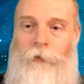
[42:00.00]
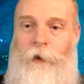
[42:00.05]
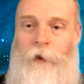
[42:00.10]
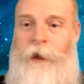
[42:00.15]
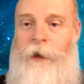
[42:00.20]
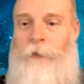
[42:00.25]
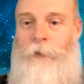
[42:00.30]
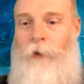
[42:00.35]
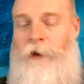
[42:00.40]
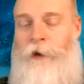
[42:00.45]

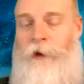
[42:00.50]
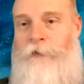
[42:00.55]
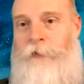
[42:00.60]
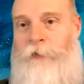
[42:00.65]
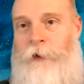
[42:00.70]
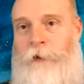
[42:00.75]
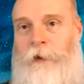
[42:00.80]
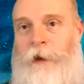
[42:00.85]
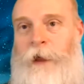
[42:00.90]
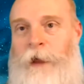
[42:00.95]
right, when to
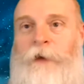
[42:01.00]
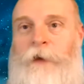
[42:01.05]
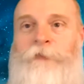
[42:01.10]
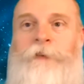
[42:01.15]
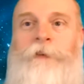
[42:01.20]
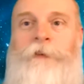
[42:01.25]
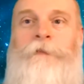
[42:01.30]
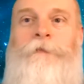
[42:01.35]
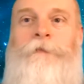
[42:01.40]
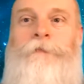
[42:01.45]
veer
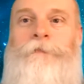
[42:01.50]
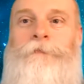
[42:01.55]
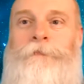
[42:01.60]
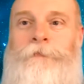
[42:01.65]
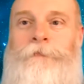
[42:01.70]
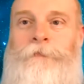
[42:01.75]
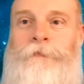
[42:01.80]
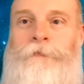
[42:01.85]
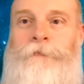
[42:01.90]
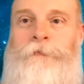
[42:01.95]
left?
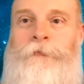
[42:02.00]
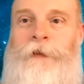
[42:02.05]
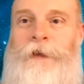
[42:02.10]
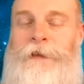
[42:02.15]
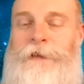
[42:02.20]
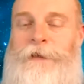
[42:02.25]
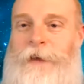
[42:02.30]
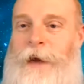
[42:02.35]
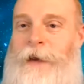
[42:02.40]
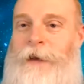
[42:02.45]

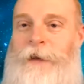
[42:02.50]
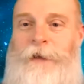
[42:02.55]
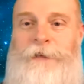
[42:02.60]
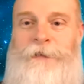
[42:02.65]
Is that